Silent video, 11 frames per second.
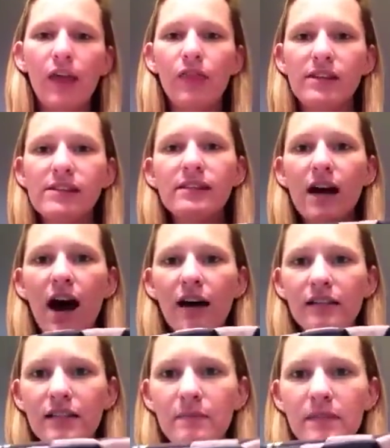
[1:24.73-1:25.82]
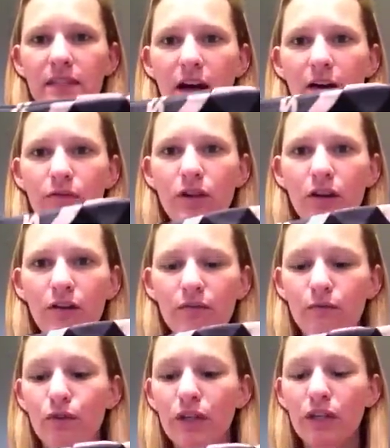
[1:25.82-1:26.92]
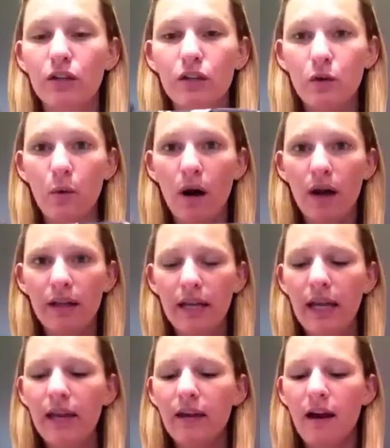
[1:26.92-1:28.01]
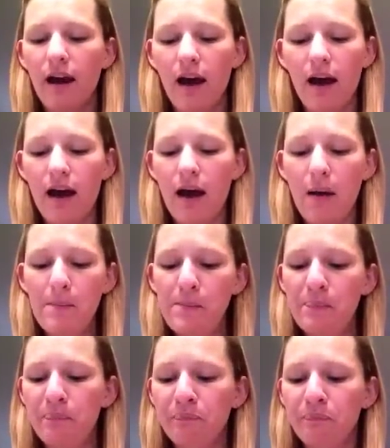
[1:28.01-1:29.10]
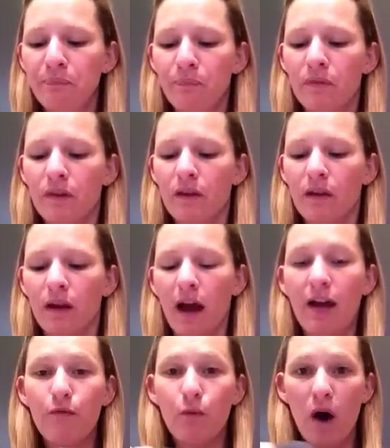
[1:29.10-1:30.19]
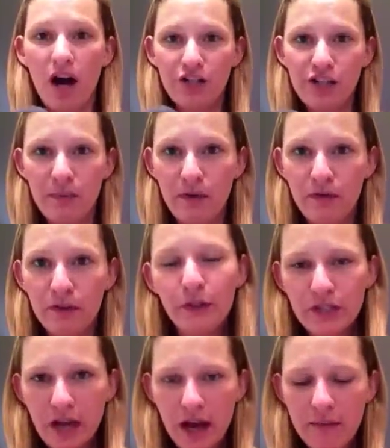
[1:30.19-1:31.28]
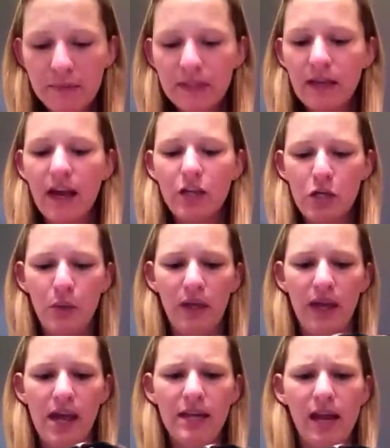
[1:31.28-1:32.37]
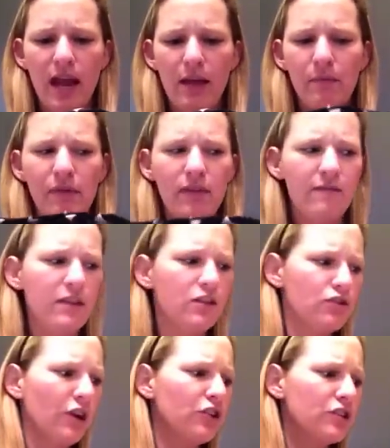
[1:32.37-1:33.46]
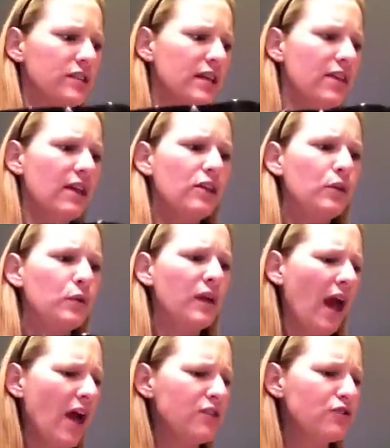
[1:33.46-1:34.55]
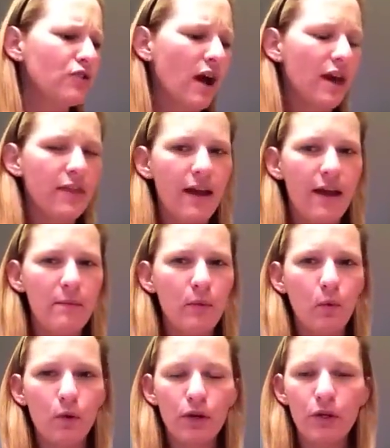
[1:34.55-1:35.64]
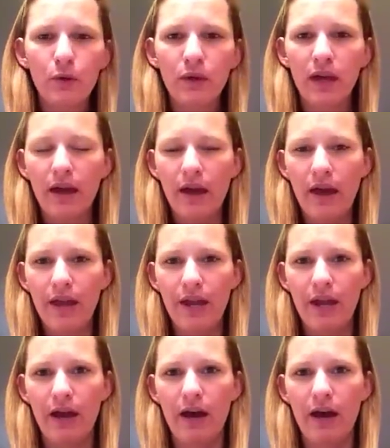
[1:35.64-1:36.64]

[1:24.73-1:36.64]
the socks themselves are of really good quality. I've washed them a few times, and I believe the instructions say that you can dry them or you can